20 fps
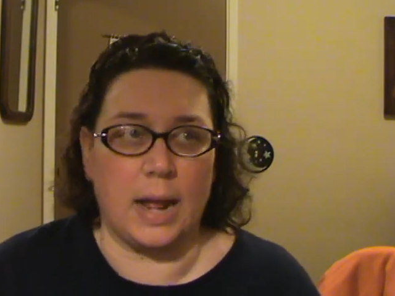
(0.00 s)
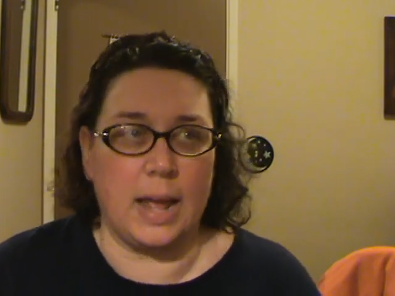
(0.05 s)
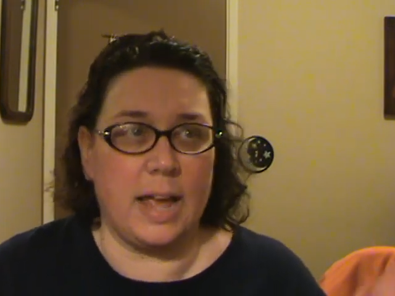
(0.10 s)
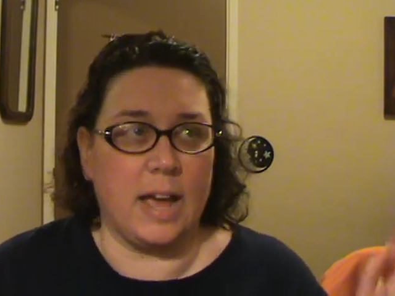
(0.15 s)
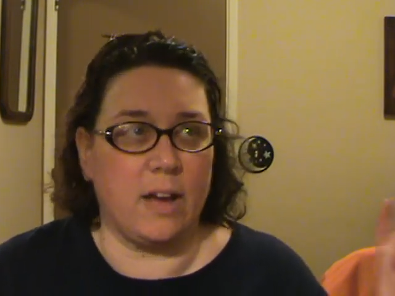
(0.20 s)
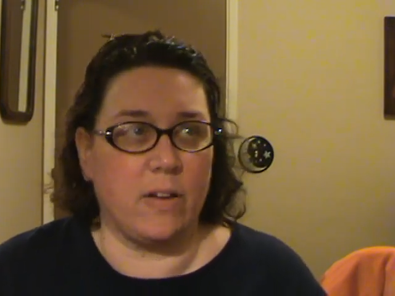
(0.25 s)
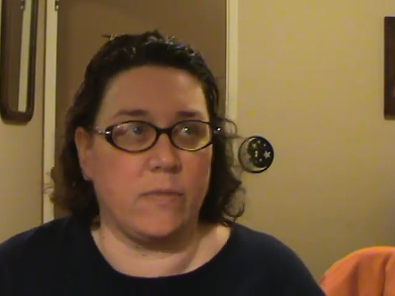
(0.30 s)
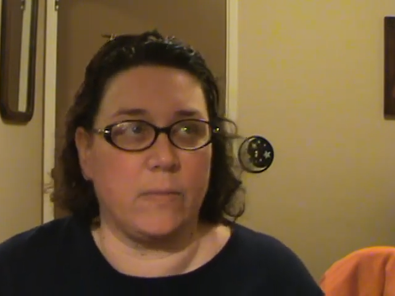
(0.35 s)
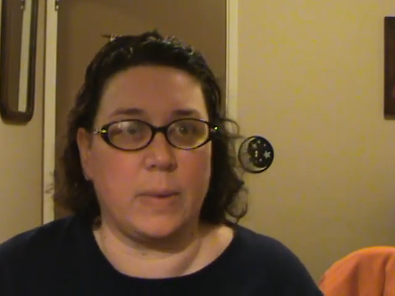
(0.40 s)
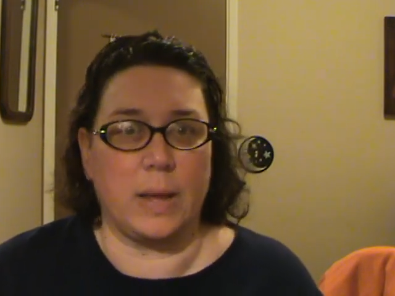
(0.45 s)
I
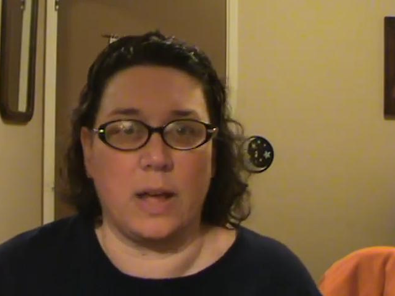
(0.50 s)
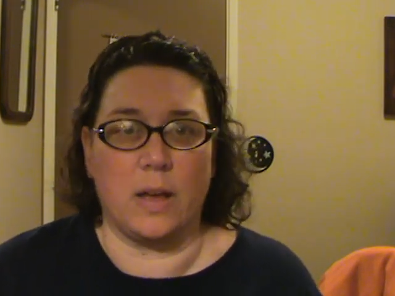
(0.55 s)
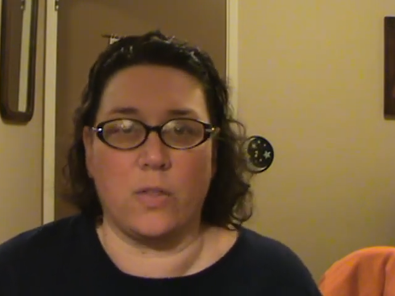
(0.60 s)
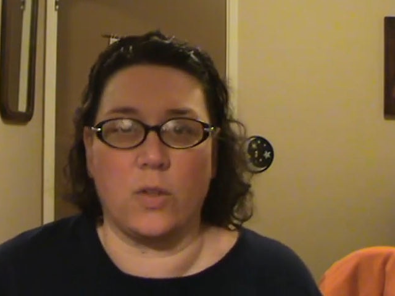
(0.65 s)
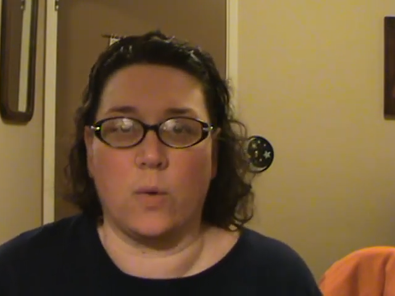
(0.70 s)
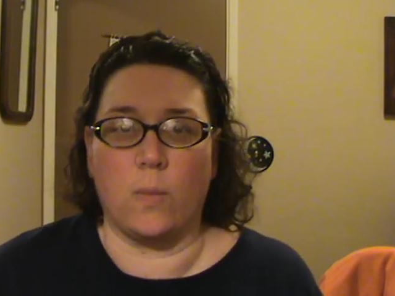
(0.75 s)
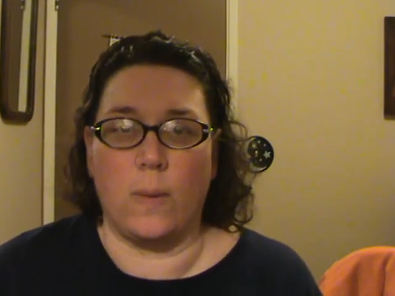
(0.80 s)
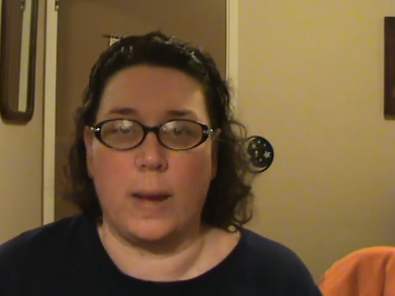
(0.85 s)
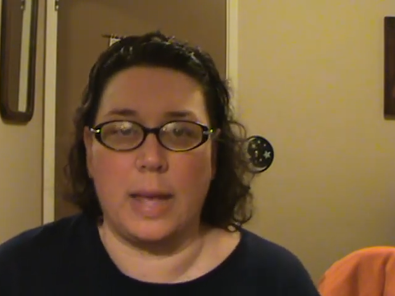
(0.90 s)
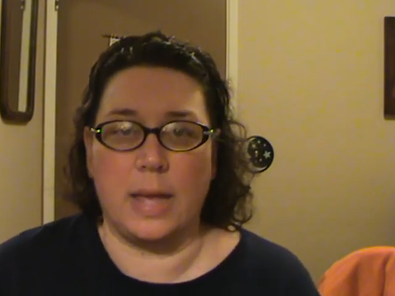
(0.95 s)
have my
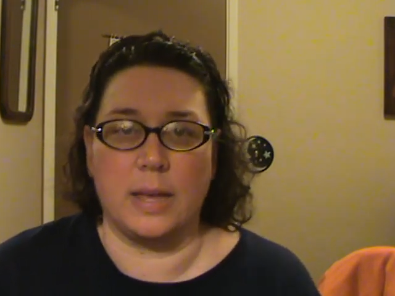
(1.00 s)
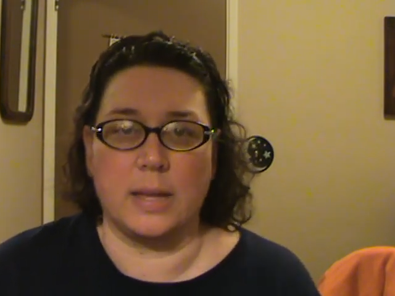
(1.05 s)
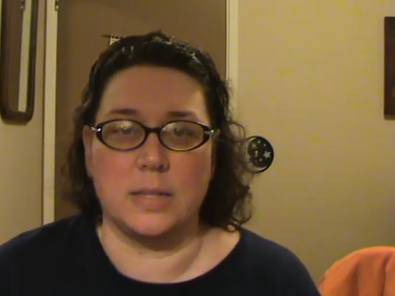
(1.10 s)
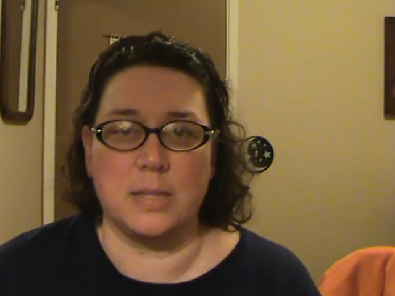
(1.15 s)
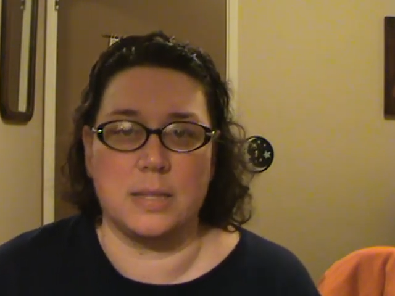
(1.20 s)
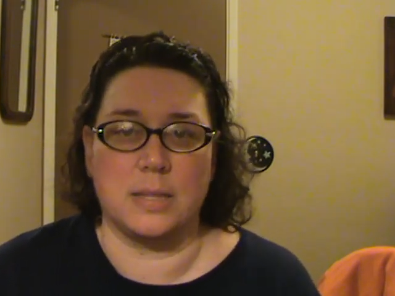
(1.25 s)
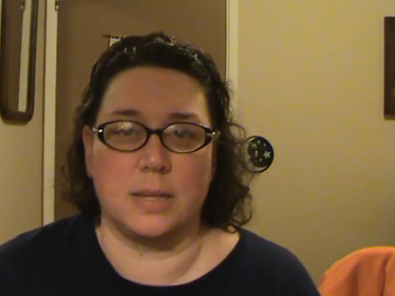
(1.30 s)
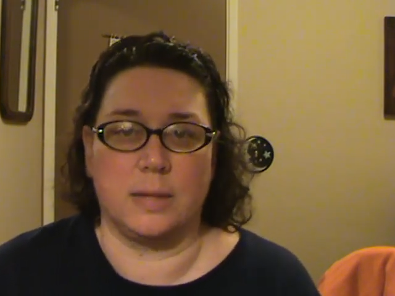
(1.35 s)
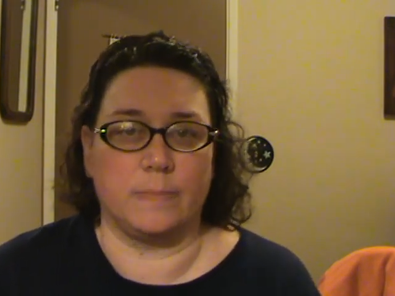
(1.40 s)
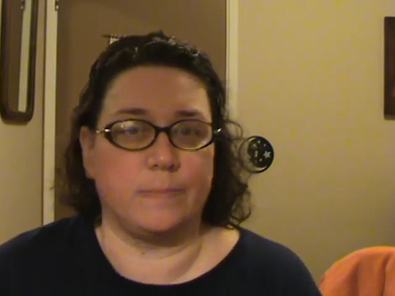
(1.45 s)
other
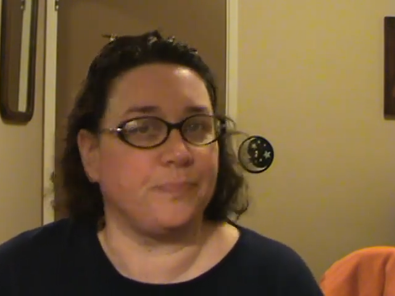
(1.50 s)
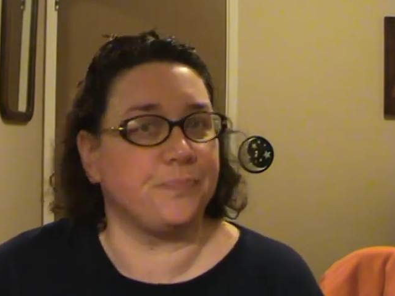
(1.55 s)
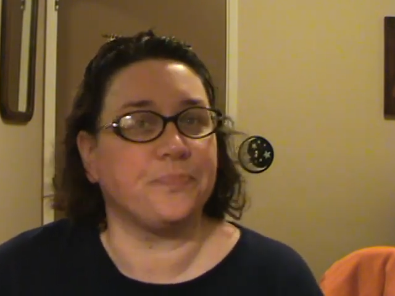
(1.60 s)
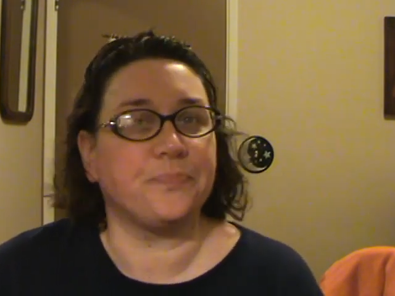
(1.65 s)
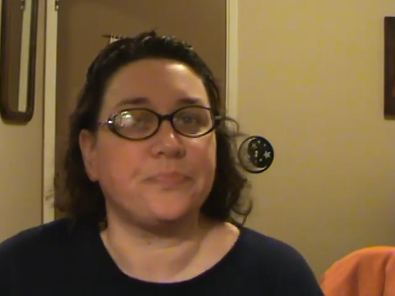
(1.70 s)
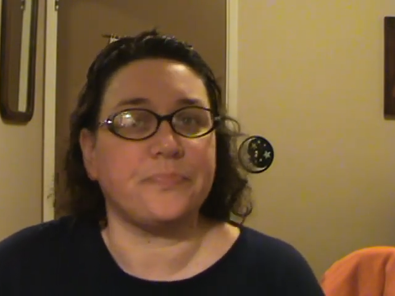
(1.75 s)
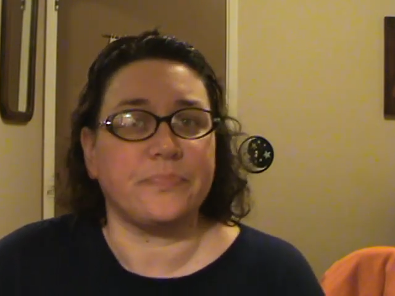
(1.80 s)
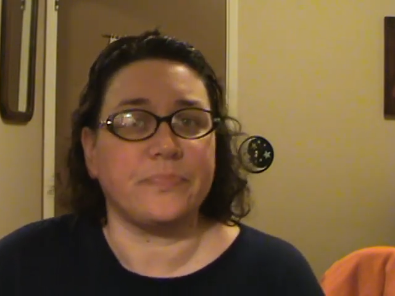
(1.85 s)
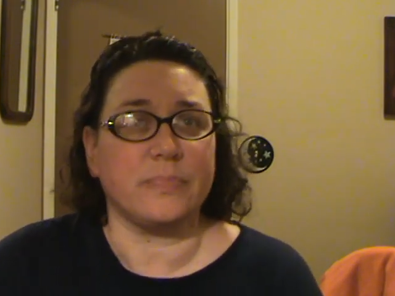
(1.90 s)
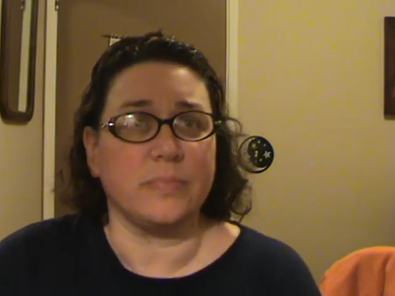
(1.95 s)
weigh-ins, and
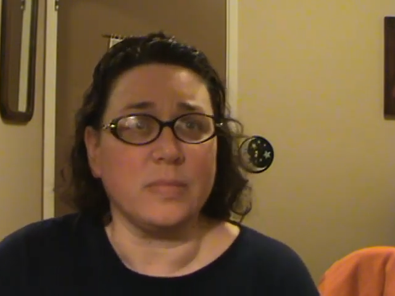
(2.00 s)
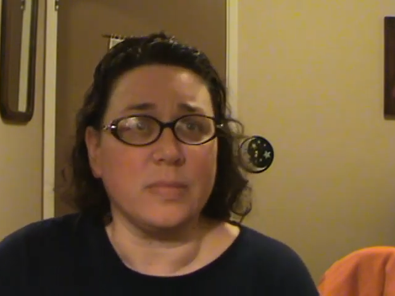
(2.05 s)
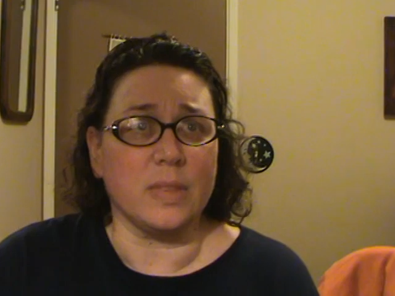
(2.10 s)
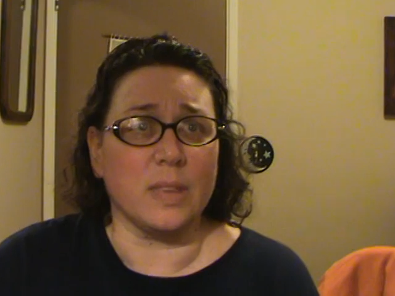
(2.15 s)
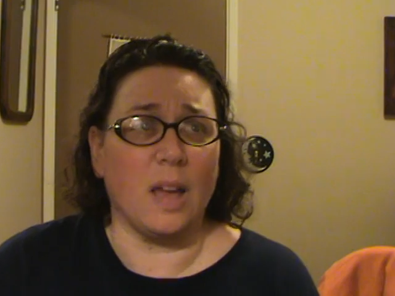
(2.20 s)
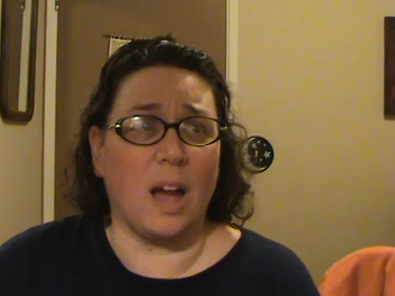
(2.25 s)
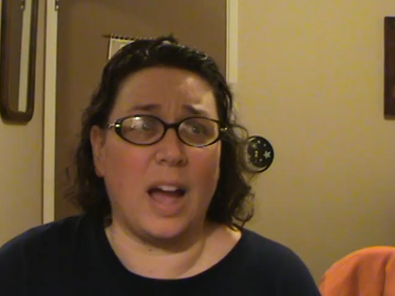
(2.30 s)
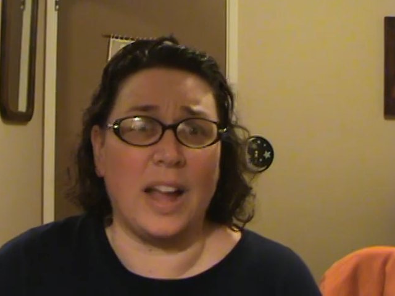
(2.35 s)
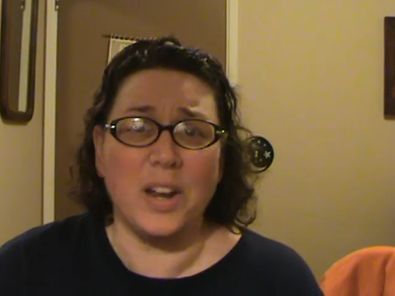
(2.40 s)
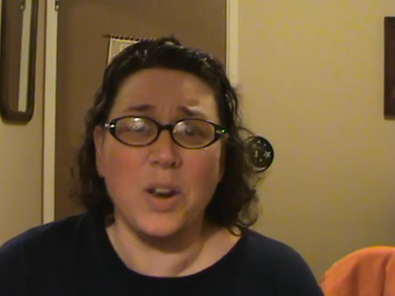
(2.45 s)

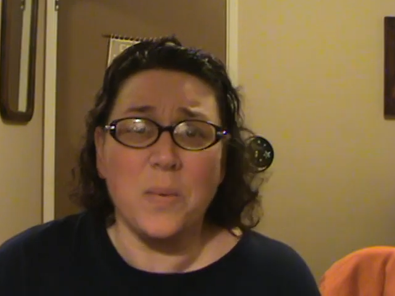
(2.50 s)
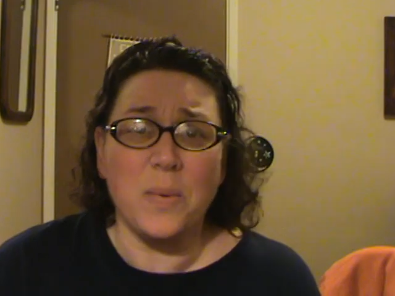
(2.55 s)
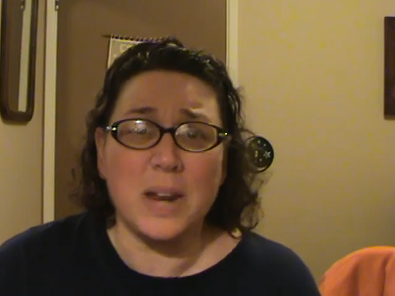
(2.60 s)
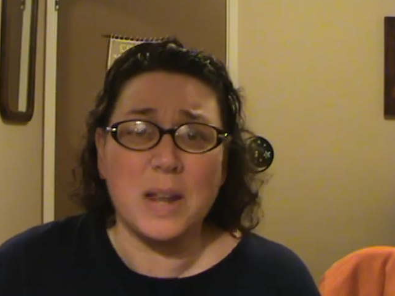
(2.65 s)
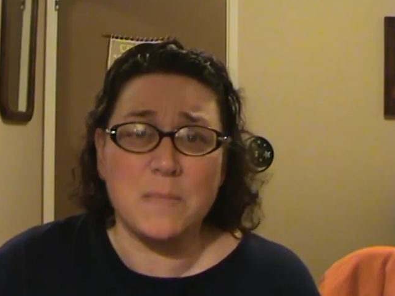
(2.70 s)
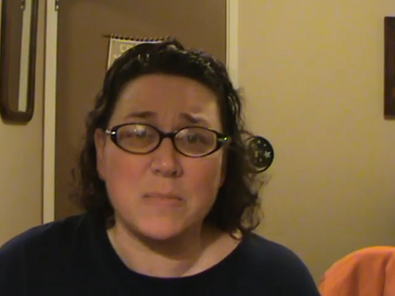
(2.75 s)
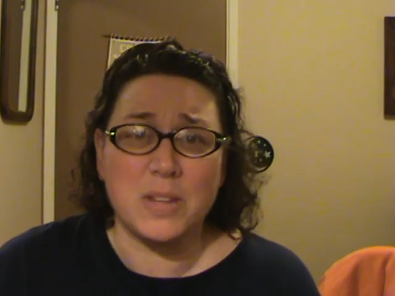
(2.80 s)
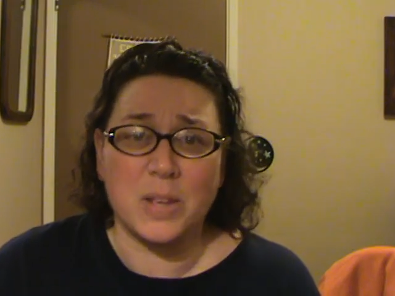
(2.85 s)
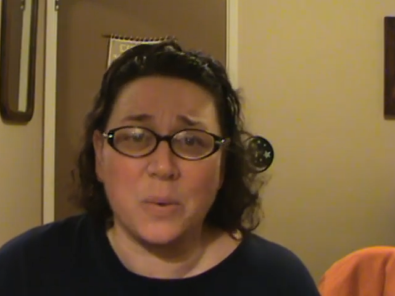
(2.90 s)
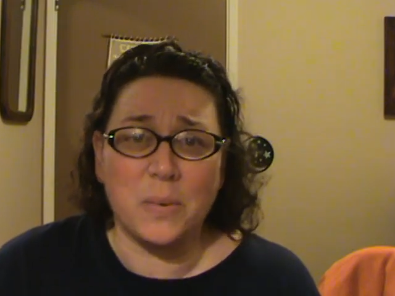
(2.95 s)
I know what
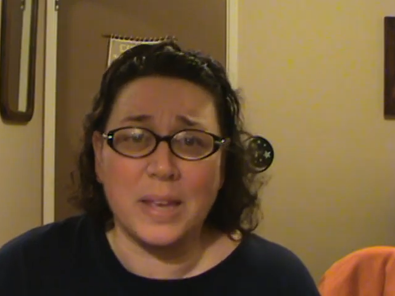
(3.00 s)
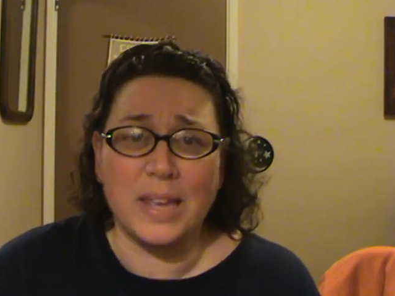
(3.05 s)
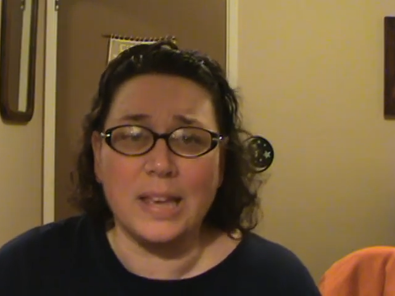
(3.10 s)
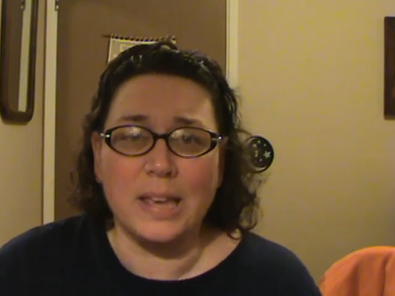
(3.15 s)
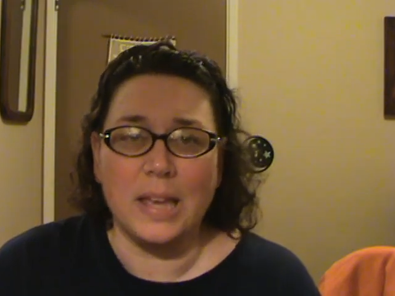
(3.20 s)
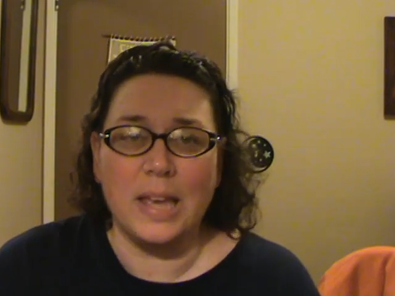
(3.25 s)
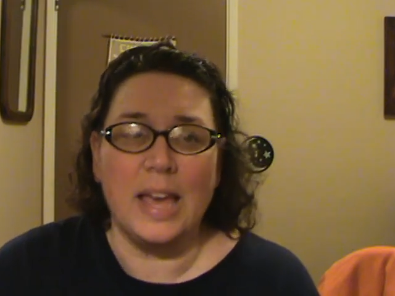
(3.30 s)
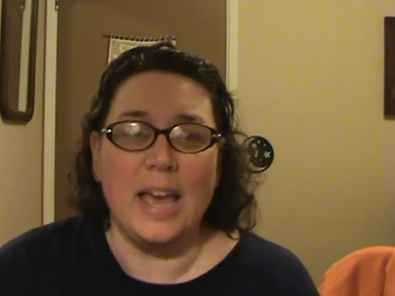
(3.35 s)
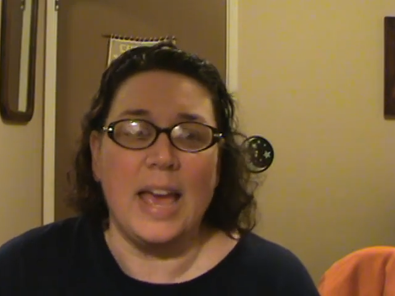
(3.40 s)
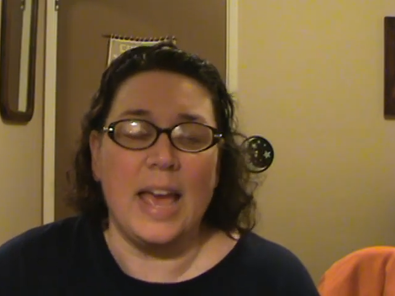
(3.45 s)
I'm
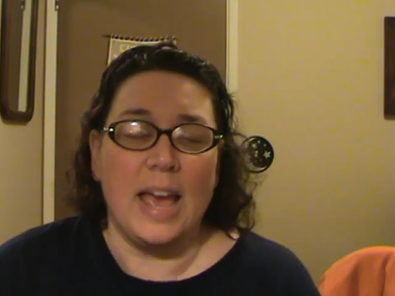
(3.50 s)
doing,